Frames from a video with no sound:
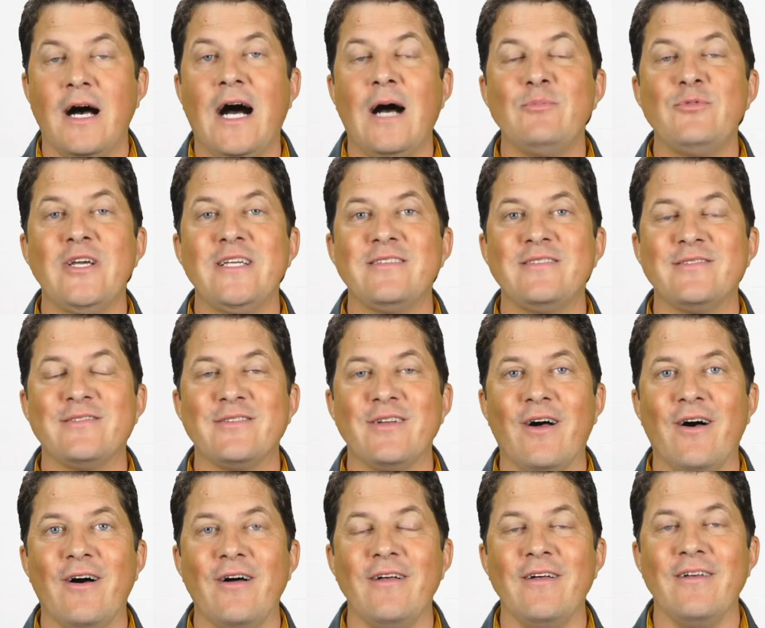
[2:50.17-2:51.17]
I'm Jason
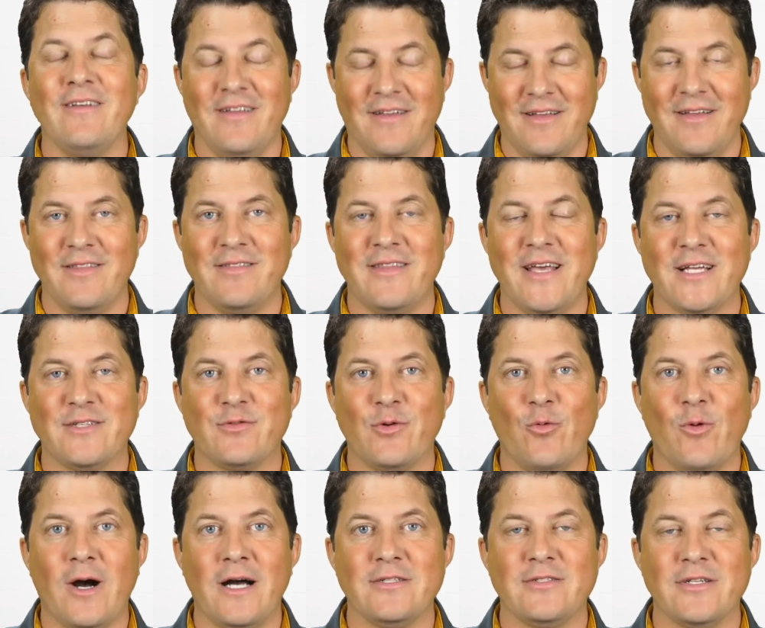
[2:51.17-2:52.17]
STAHL. Thanks for
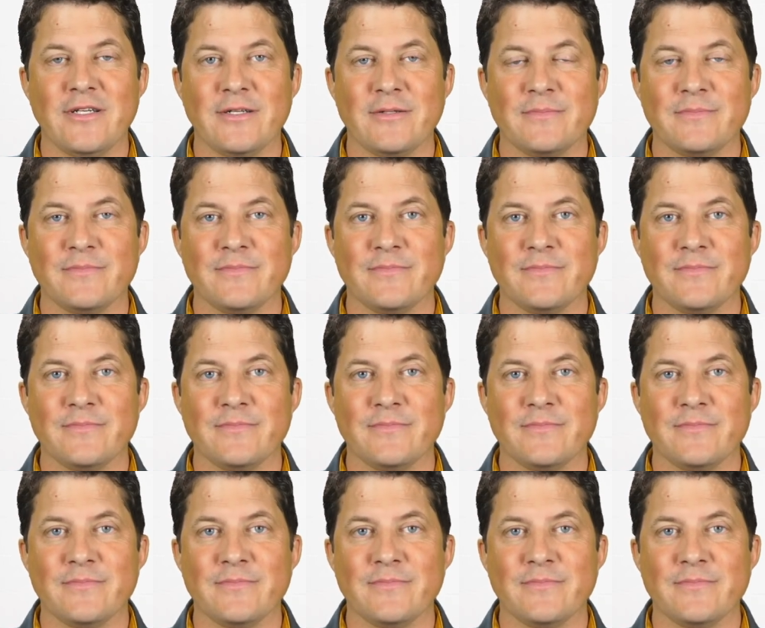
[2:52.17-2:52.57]
watching.